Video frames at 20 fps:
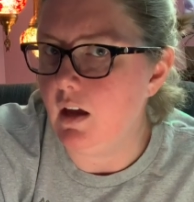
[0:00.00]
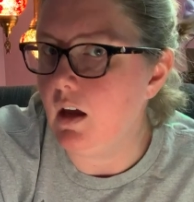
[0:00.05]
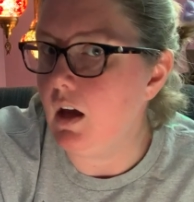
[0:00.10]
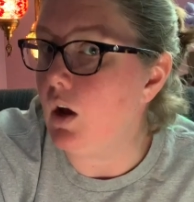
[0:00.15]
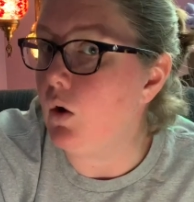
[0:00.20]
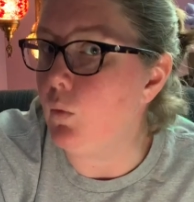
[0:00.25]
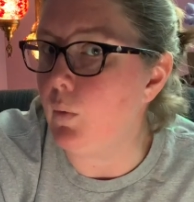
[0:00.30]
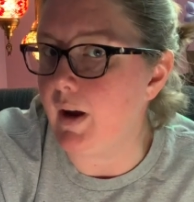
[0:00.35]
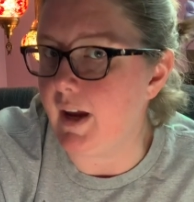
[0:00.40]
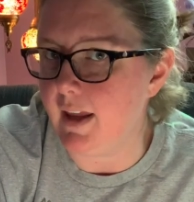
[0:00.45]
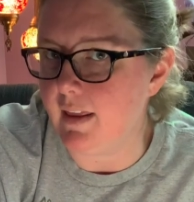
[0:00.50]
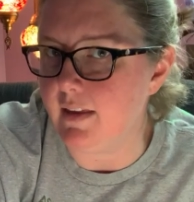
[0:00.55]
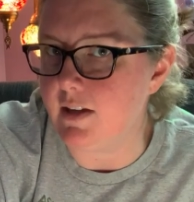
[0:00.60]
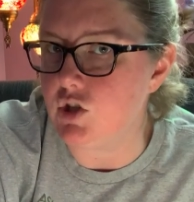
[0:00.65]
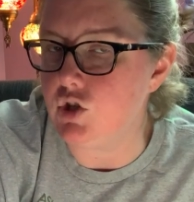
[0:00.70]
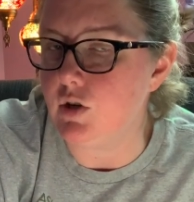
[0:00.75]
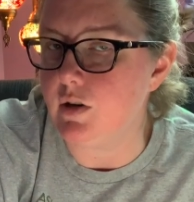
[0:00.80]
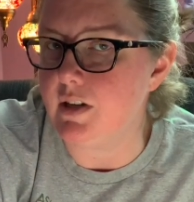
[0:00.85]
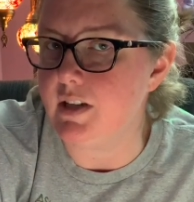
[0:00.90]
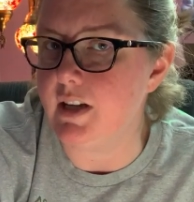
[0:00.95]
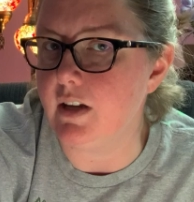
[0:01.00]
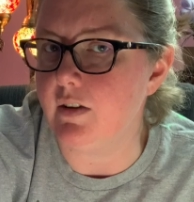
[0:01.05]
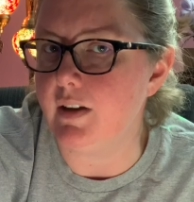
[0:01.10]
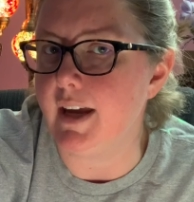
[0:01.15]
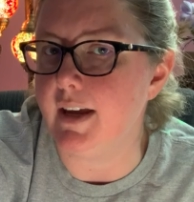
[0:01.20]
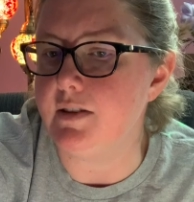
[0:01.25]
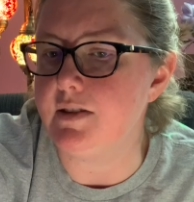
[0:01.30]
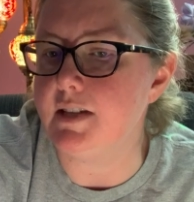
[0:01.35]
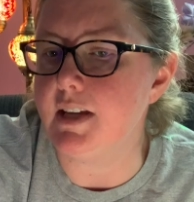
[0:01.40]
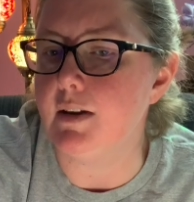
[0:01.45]
a way that you could tell
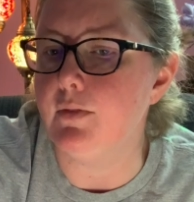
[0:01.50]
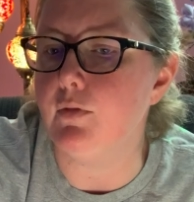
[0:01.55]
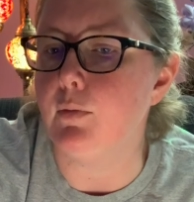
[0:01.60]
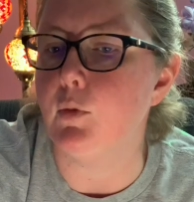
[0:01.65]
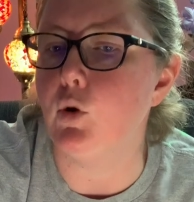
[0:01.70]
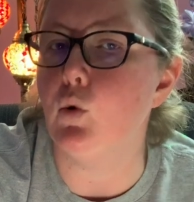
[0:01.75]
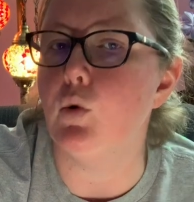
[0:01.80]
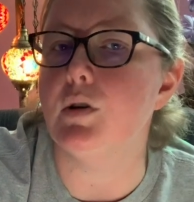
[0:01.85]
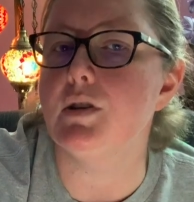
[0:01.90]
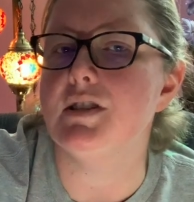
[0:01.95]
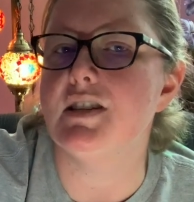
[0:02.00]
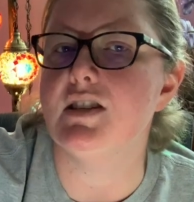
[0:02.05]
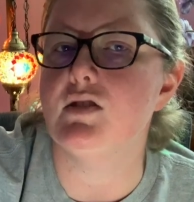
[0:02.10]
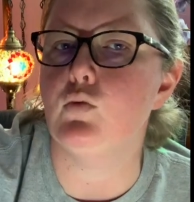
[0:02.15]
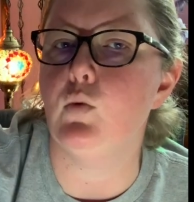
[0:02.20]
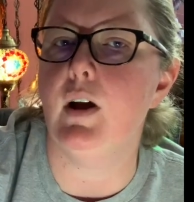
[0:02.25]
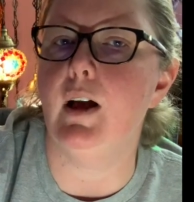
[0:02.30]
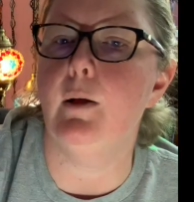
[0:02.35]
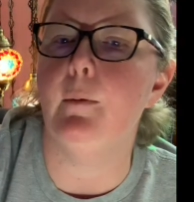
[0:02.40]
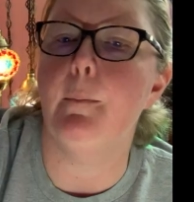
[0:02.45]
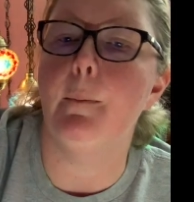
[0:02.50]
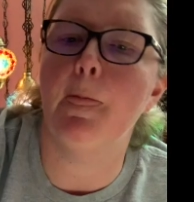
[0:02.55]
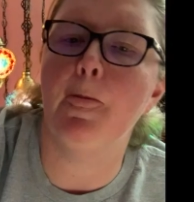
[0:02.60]
calcite from quartz as well.